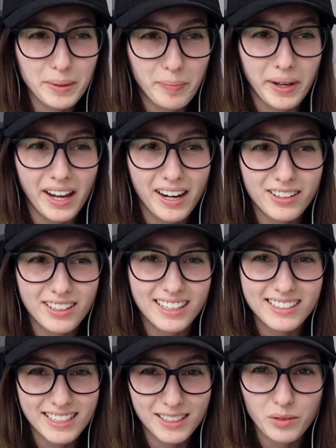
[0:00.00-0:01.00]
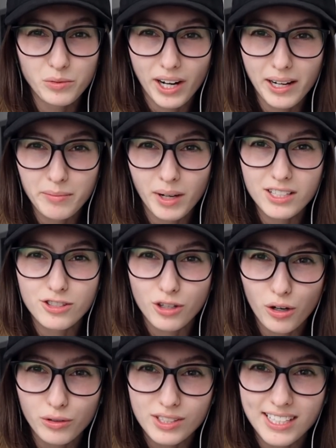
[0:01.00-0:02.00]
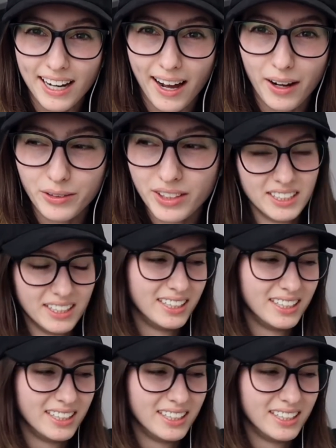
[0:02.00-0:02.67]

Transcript: prepared. I didn't write my jokes down.